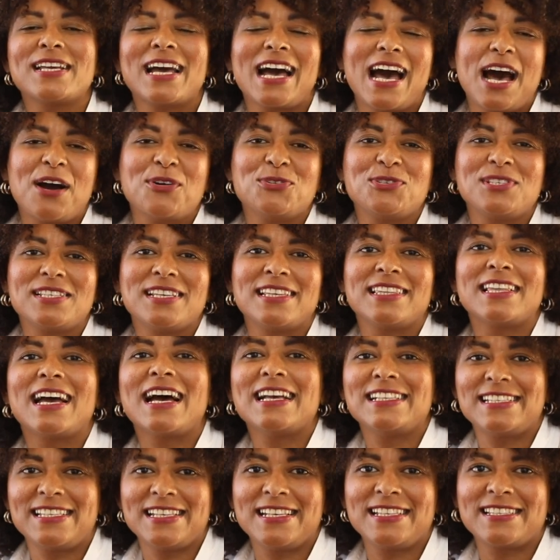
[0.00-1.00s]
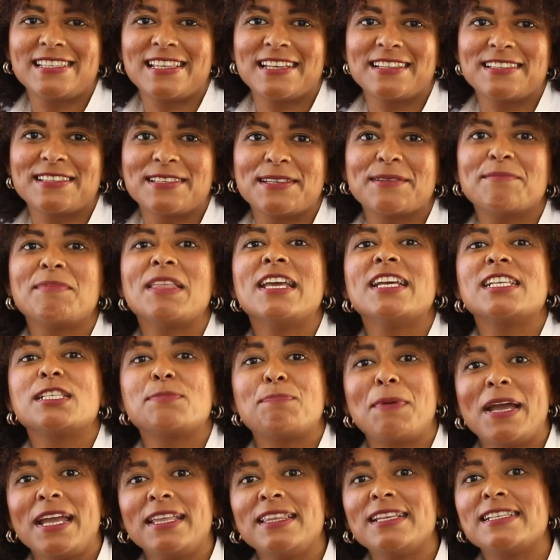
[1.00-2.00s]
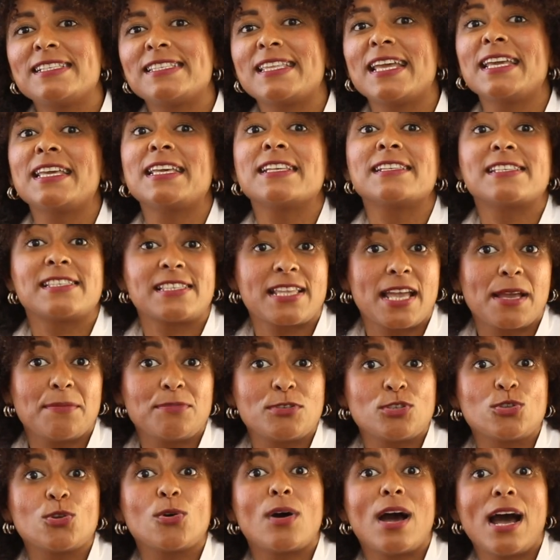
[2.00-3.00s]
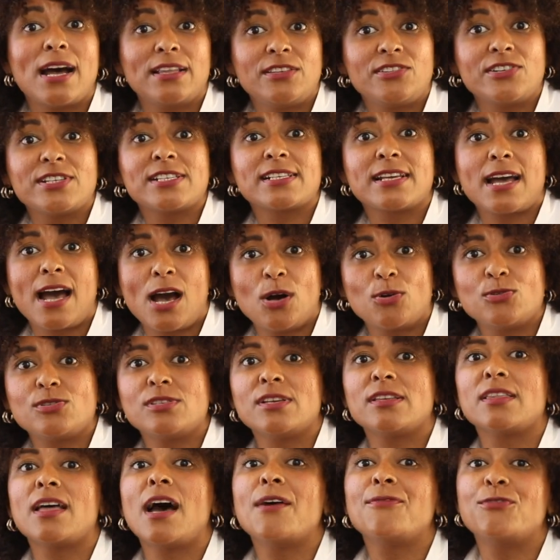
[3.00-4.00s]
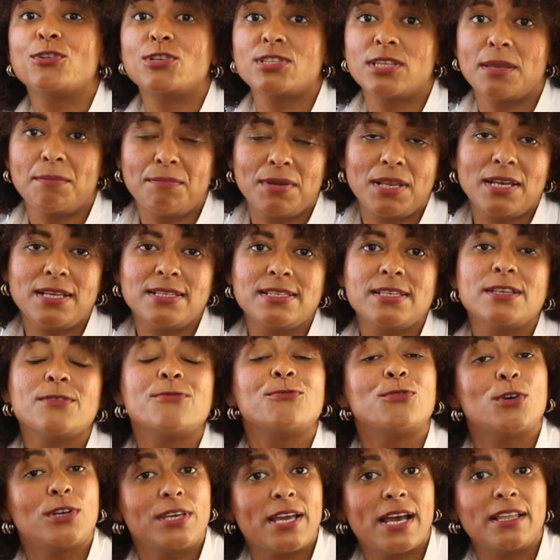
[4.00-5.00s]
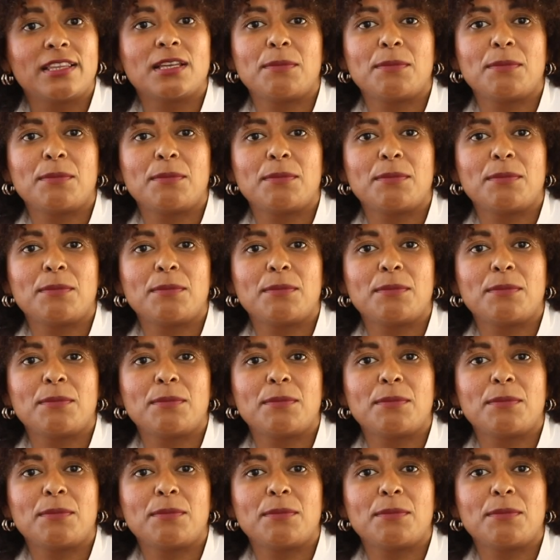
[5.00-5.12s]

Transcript: housing assistant. Spain is taking steps to address housing affordability for young